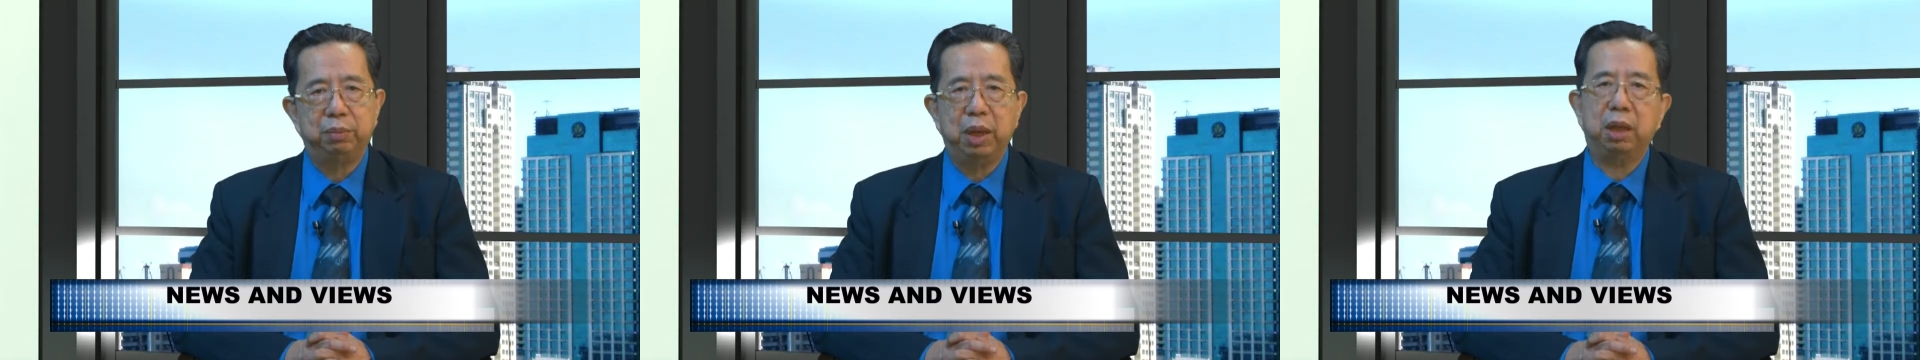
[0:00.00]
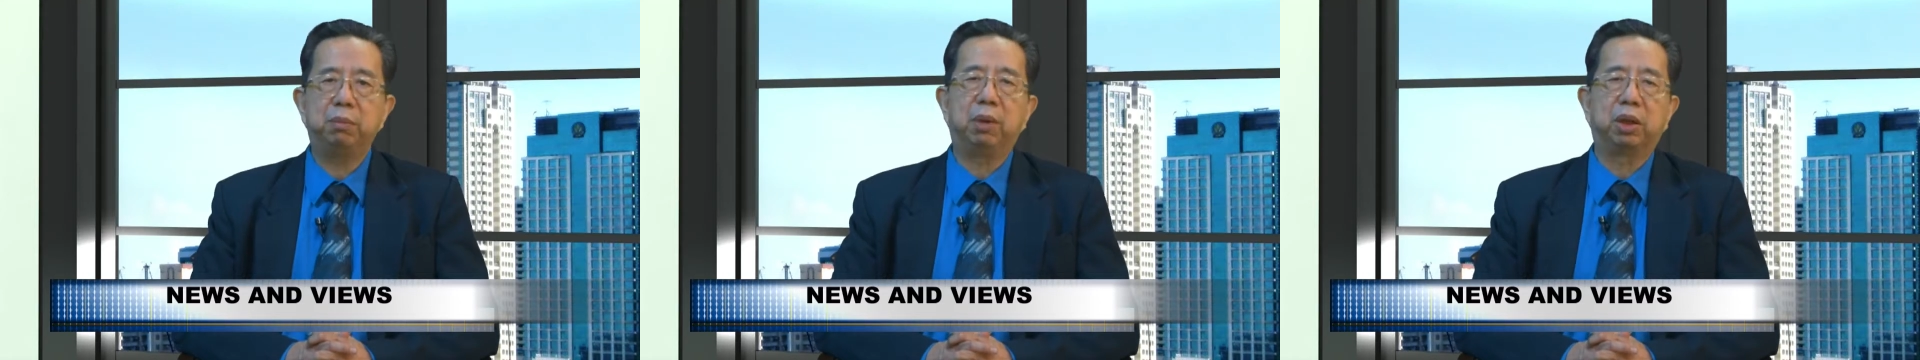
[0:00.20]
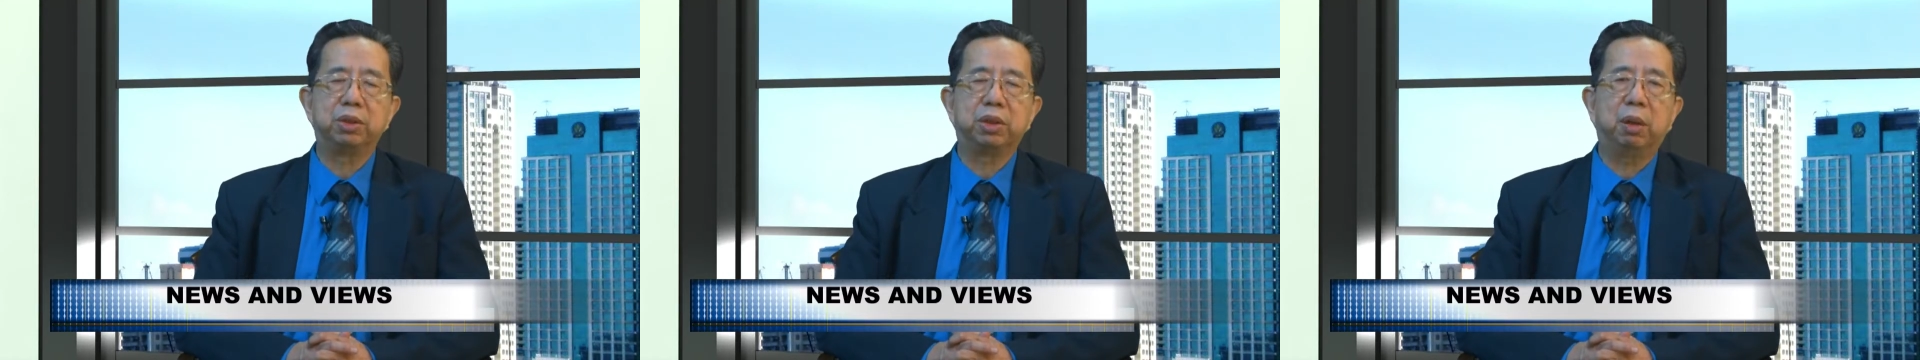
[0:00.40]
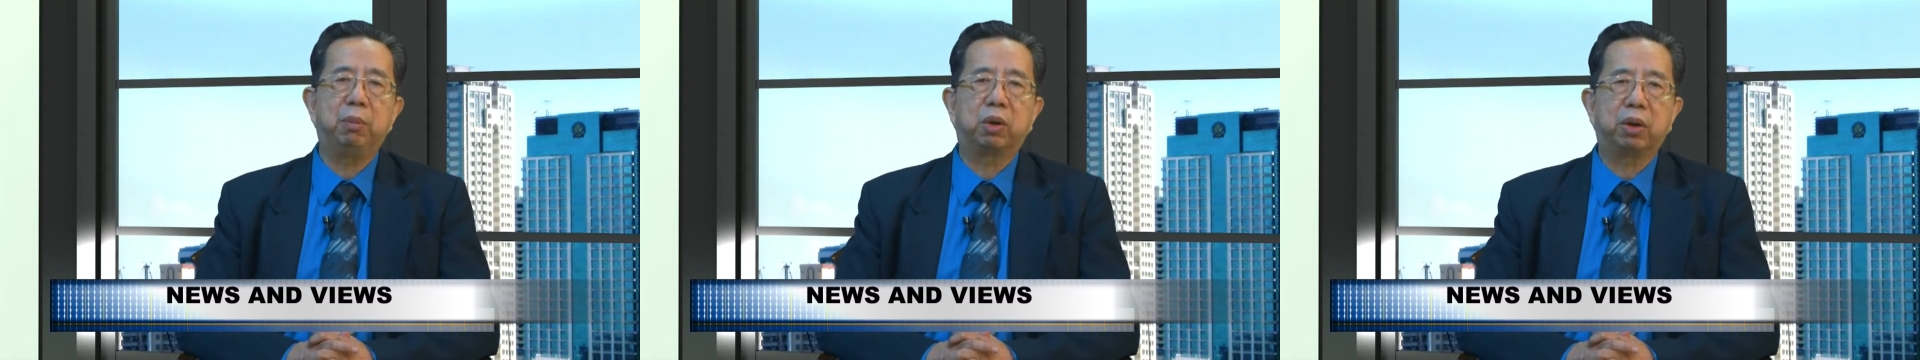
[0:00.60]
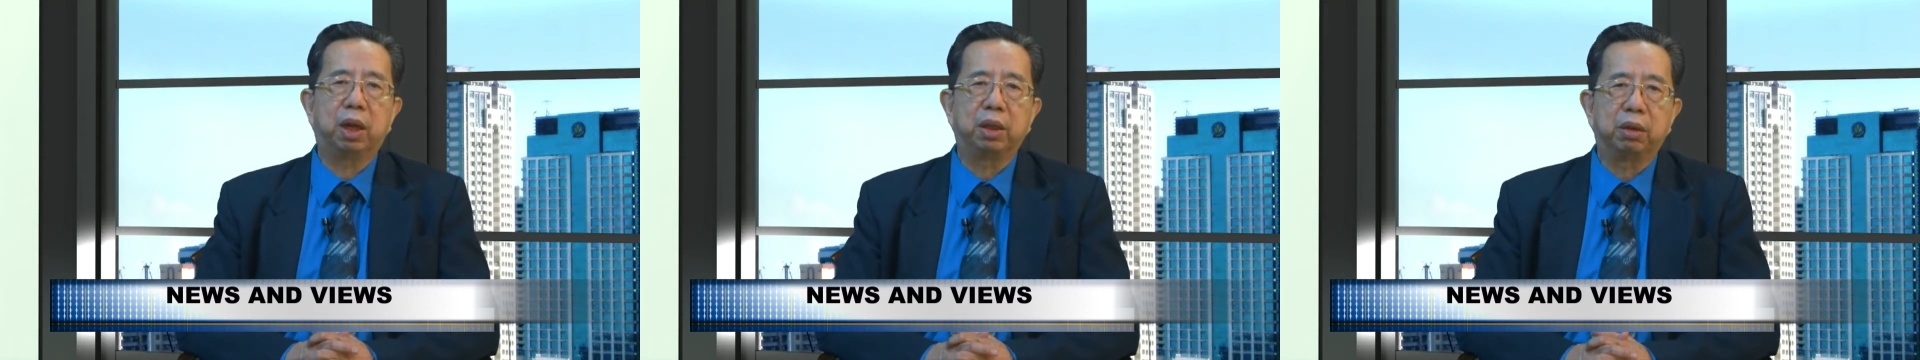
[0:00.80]
Myanmar's
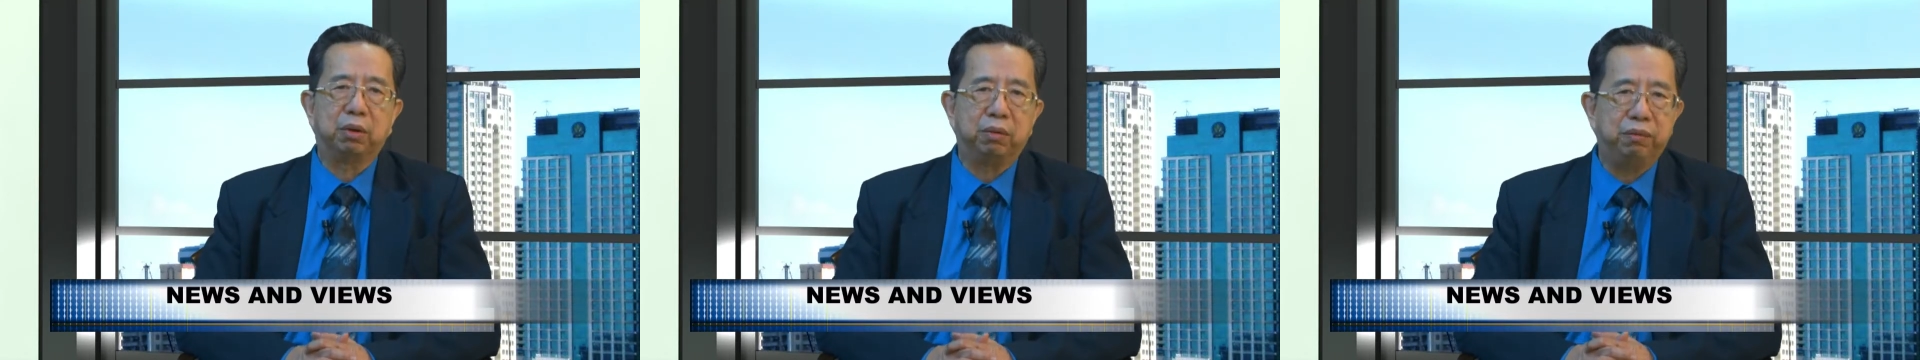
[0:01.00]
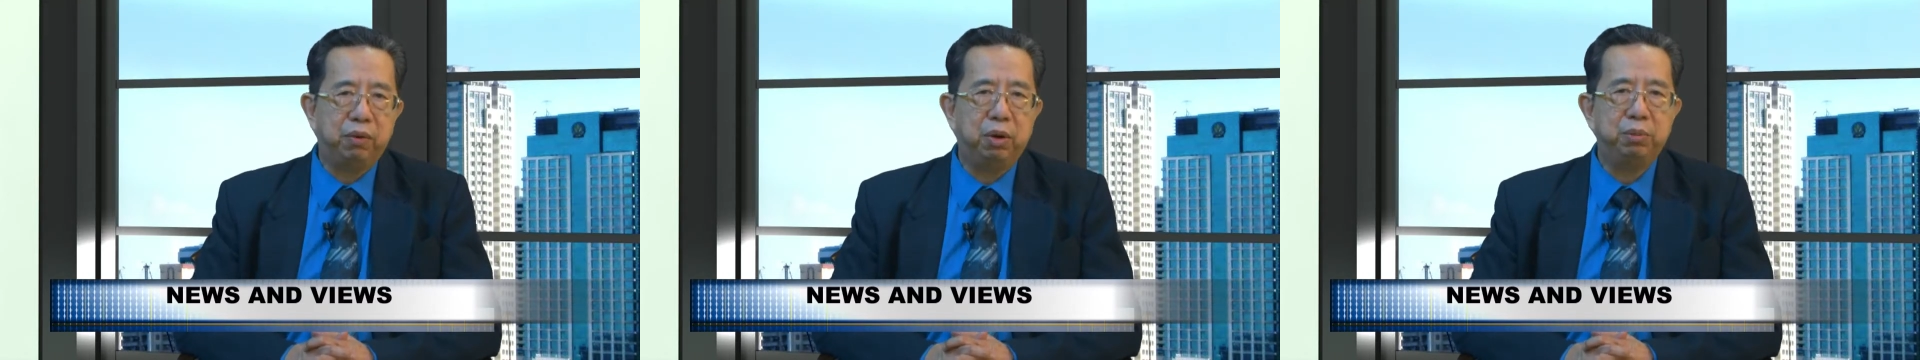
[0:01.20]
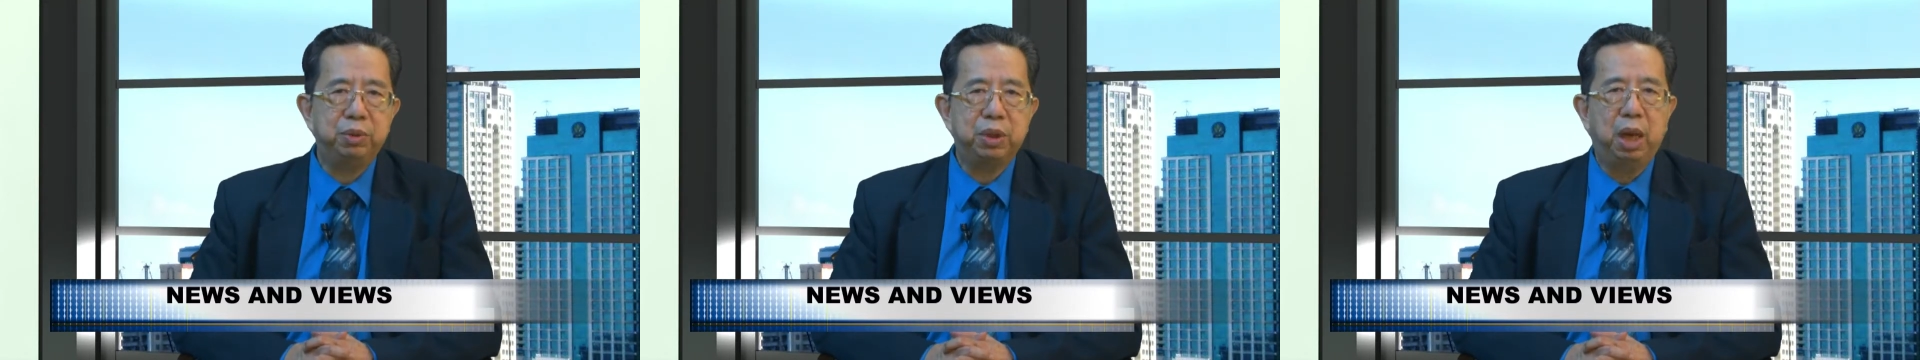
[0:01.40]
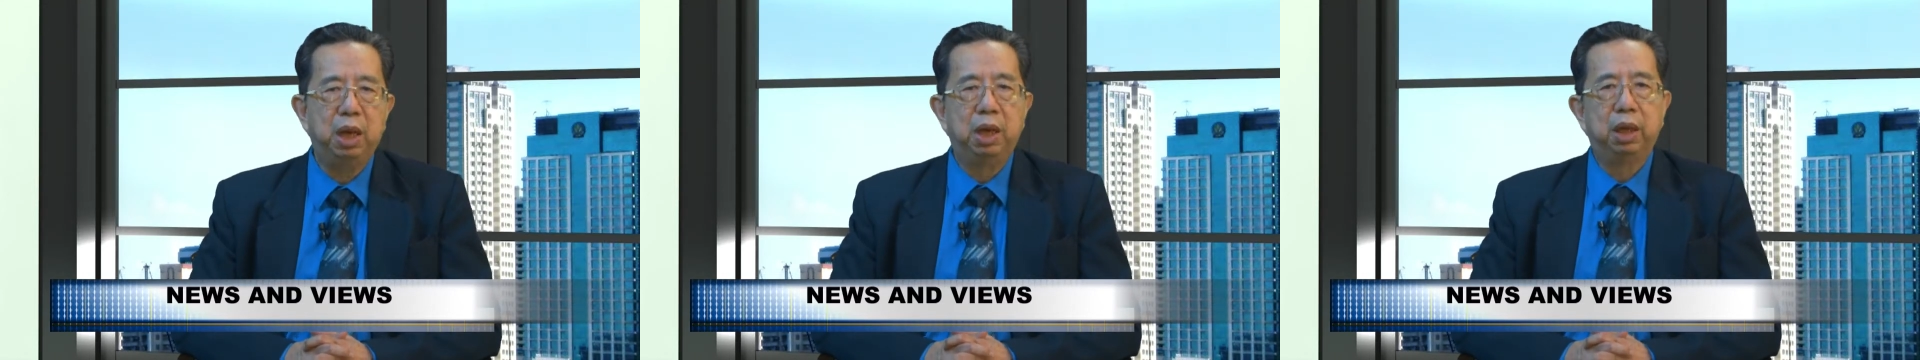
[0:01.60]
democratic reforms